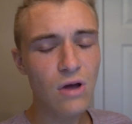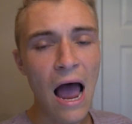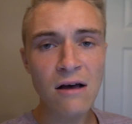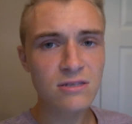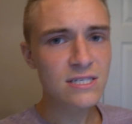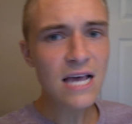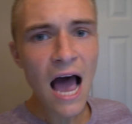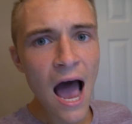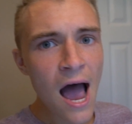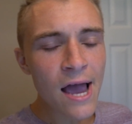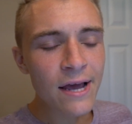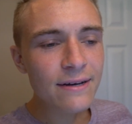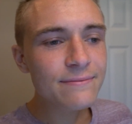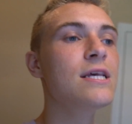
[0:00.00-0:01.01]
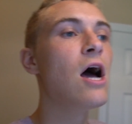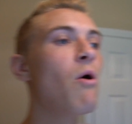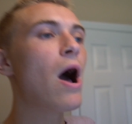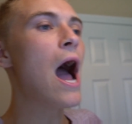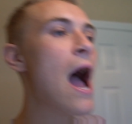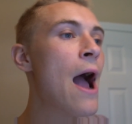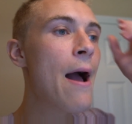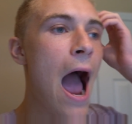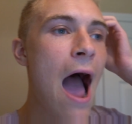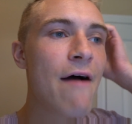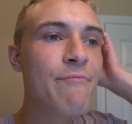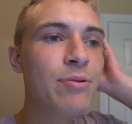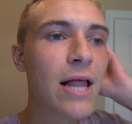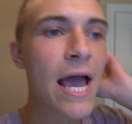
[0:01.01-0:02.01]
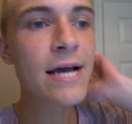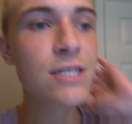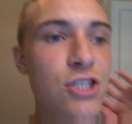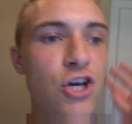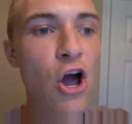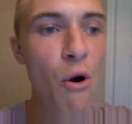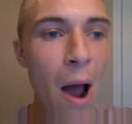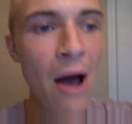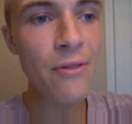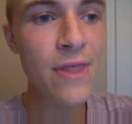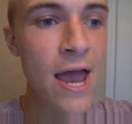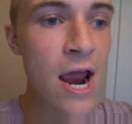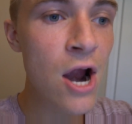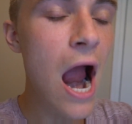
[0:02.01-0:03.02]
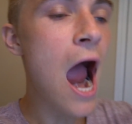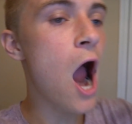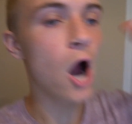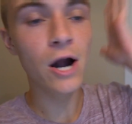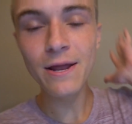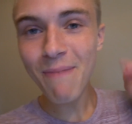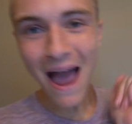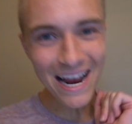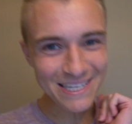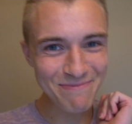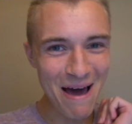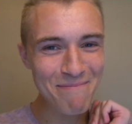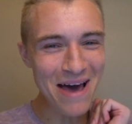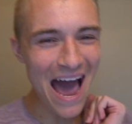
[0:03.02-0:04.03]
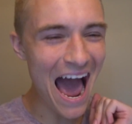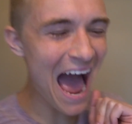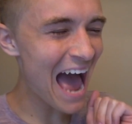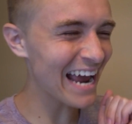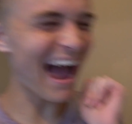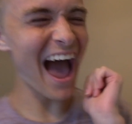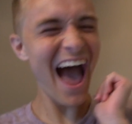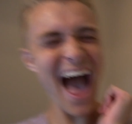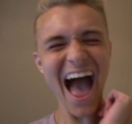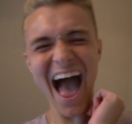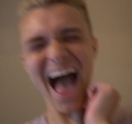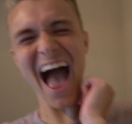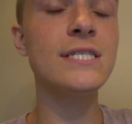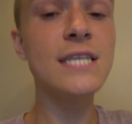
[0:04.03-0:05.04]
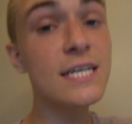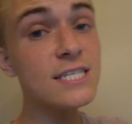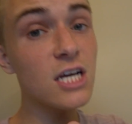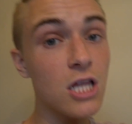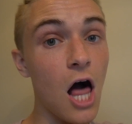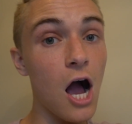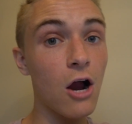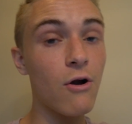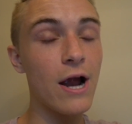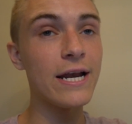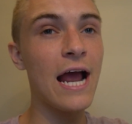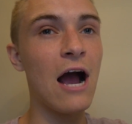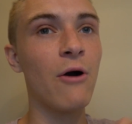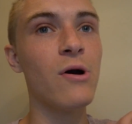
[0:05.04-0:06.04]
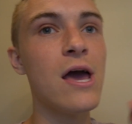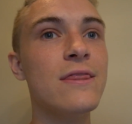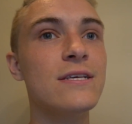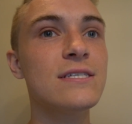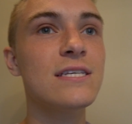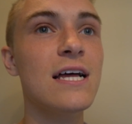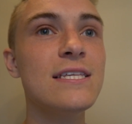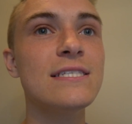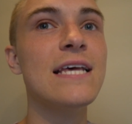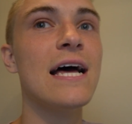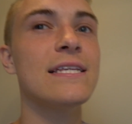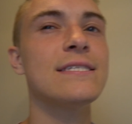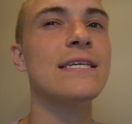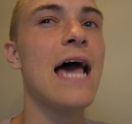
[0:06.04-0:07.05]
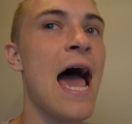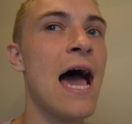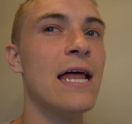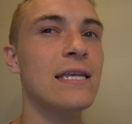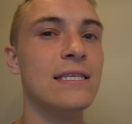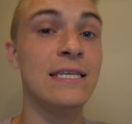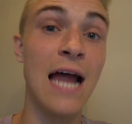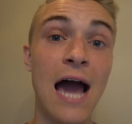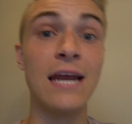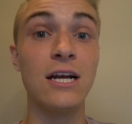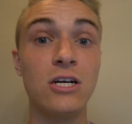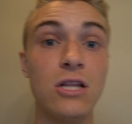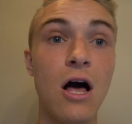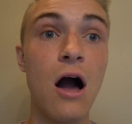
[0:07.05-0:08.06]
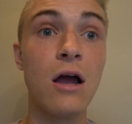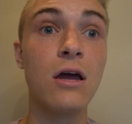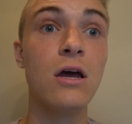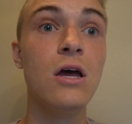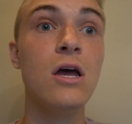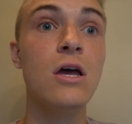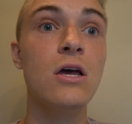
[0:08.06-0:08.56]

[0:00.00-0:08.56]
outside. So I, I had planned to go out there. I already packed my bag. Ah! Six o'clock right now, and the sun sets at nine o'clock.